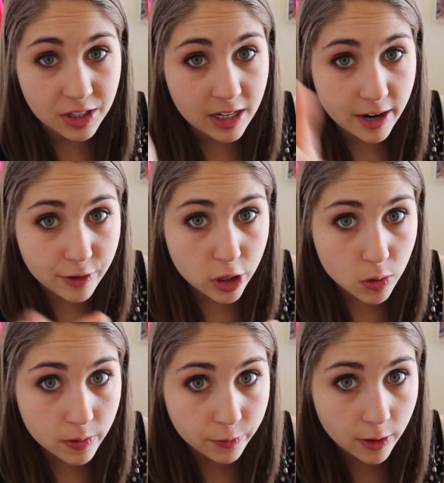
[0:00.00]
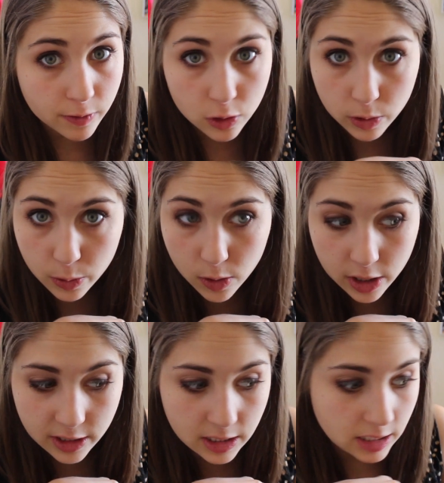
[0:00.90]
you never know when Forever
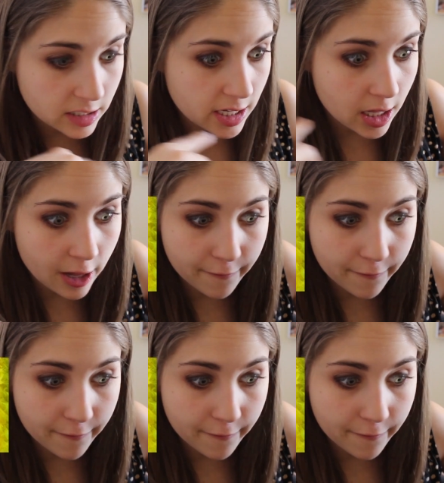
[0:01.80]
twenty-one is gonna sell